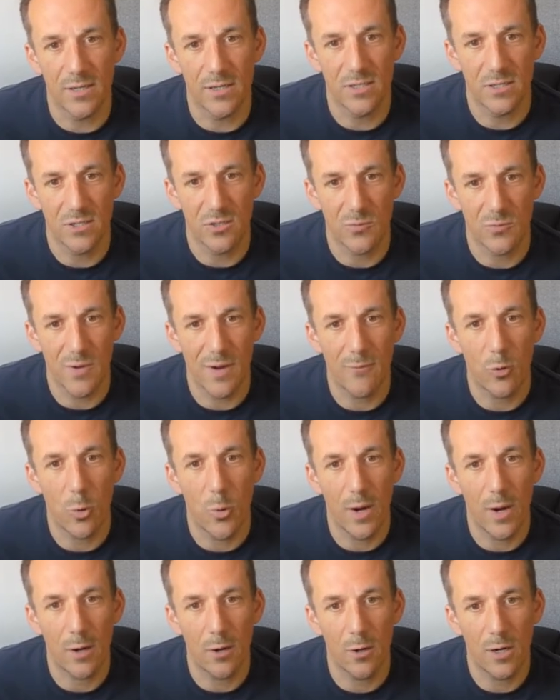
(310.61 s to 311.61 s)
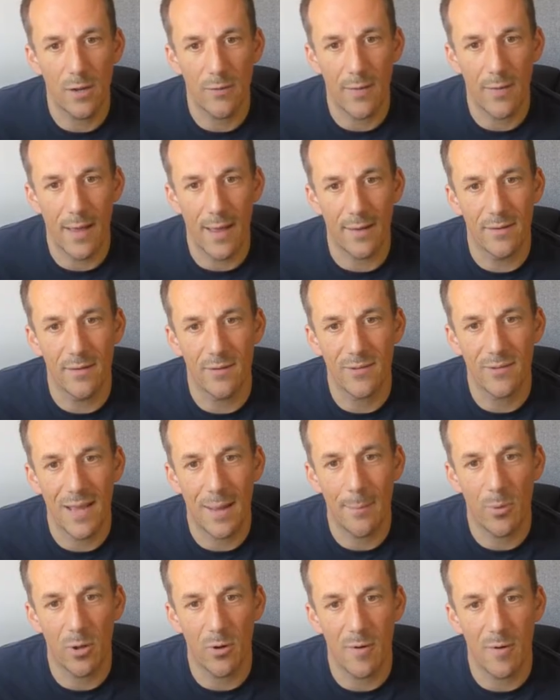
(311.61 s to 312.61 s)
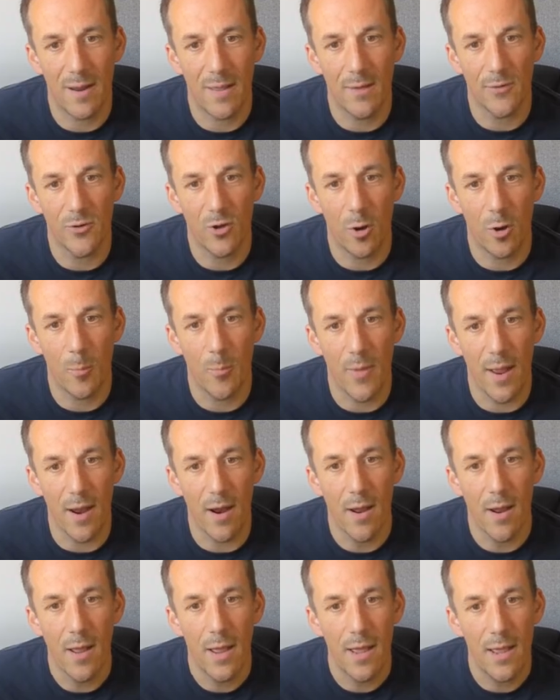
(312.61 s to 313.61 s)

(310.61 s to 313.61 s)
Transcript: So if we have a quick look at that sample array at the top there,